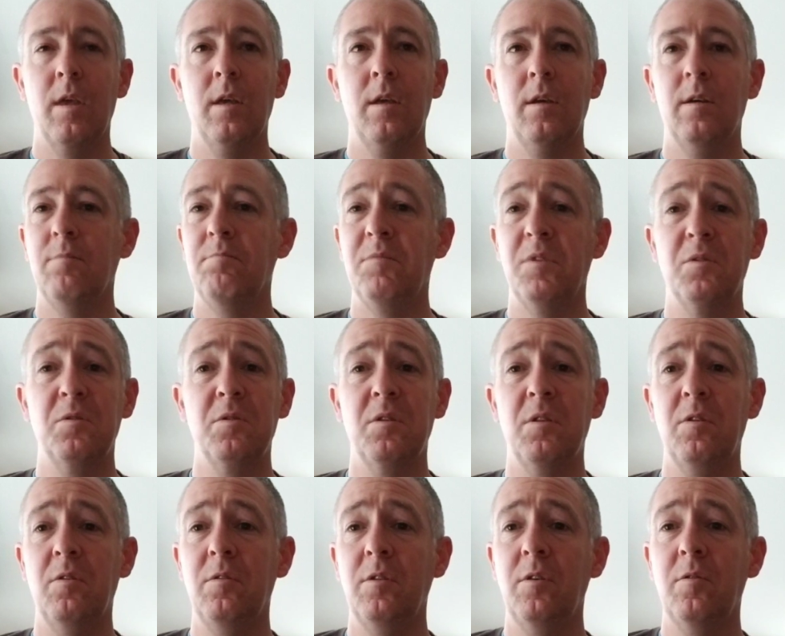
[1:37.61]
Those are the
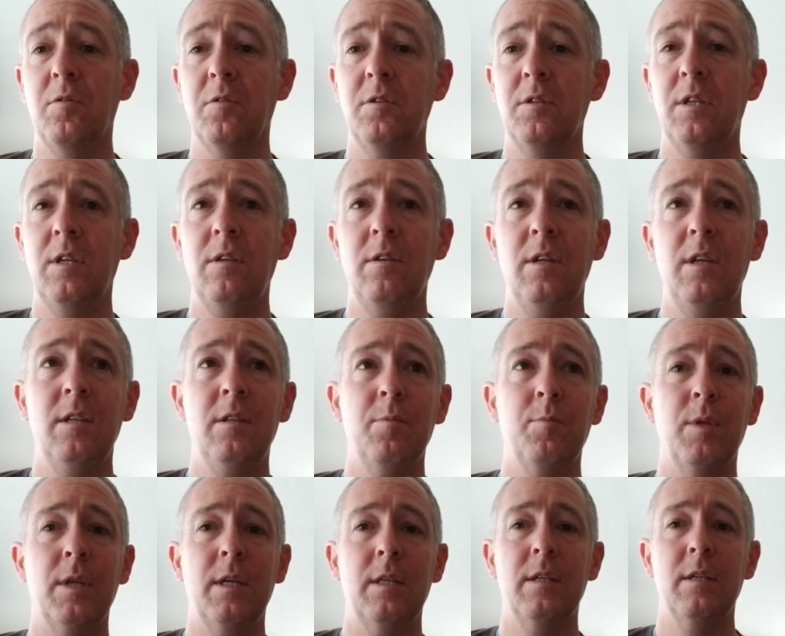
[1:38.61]
only chords that you need to
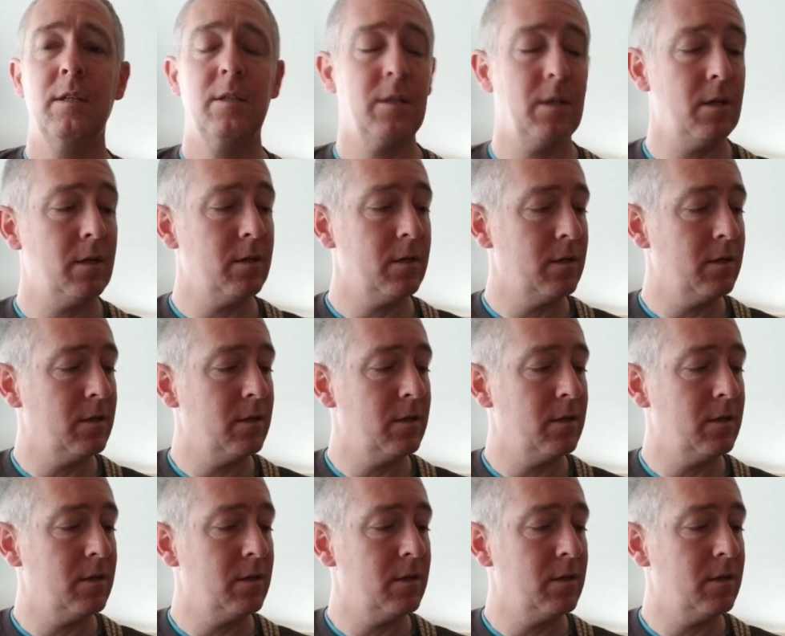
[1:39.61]
play this song.